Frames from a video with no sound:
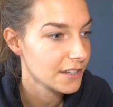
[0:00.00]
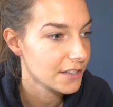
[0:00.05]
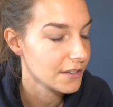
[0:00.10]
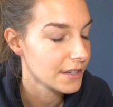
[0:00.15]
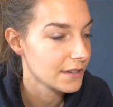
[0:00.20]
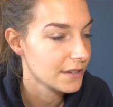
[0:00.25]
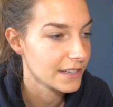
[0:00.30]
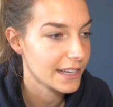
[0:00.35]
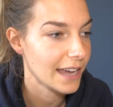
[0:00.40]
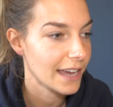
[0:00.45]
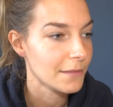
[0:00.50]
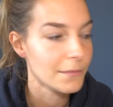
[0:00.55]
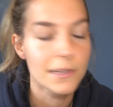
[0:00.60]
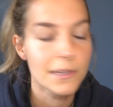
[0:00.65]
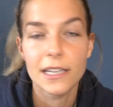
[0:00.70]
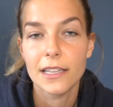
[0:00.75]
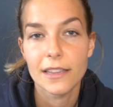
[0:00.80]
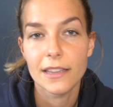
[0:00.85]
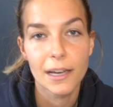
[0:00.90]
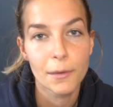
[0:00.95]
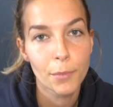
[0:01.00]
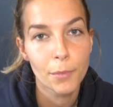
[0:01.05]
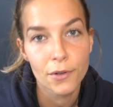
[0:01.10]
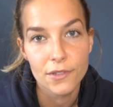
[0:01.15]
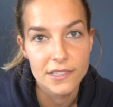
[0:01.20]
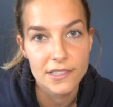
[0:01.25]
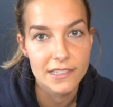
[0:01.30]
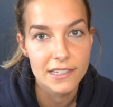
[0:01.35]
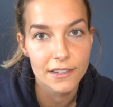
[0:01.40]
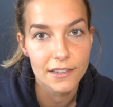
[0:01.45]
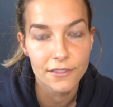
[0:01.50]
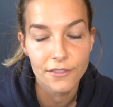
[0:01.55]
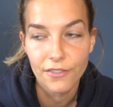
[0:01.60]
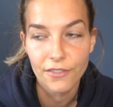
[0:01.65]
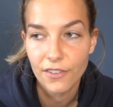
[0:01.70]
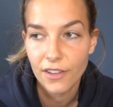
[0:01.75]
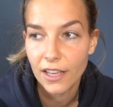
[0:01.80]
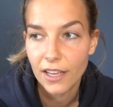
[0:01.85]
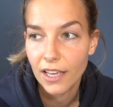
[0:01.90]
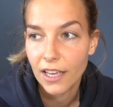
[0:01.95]
It kept me in that positive
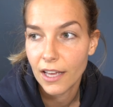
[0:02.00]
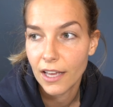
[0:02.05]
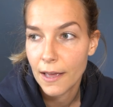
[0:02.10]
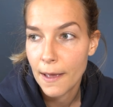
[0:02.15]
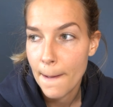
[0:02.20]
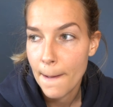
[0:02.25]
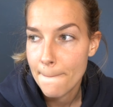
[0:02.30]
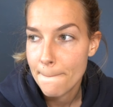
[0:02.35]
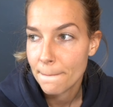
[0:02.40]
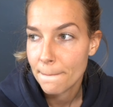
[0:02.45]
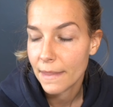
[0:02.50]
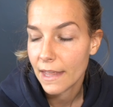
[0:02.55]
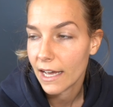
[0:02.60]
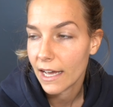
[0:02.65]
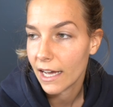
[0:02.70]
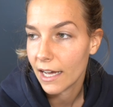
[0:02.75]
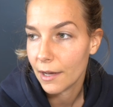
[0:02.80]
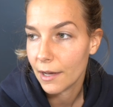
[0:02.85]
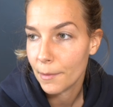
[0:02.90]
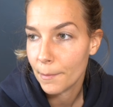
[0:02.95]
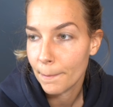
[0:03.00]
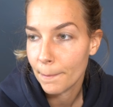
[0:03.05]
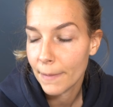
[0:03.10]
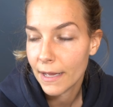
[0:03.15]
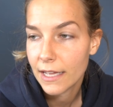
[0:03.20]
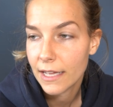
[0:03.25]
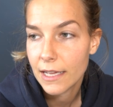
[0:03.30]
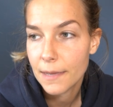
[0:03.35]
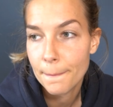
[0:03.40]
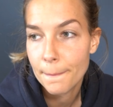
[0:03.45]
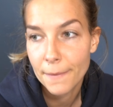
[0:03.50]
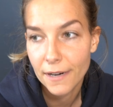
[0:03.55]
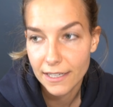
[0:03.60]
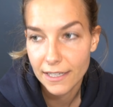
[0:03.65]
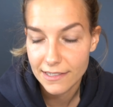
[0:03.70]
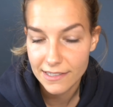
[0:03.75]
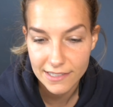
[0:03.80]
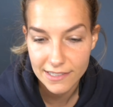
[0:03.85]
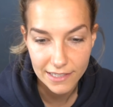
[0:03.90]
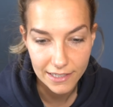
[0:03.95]
um,
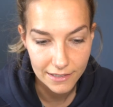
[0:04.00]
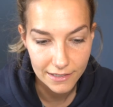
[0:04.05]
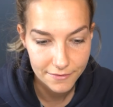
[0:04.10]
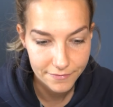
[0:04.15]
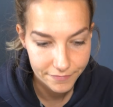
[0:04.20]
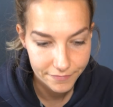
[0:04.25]
mindset.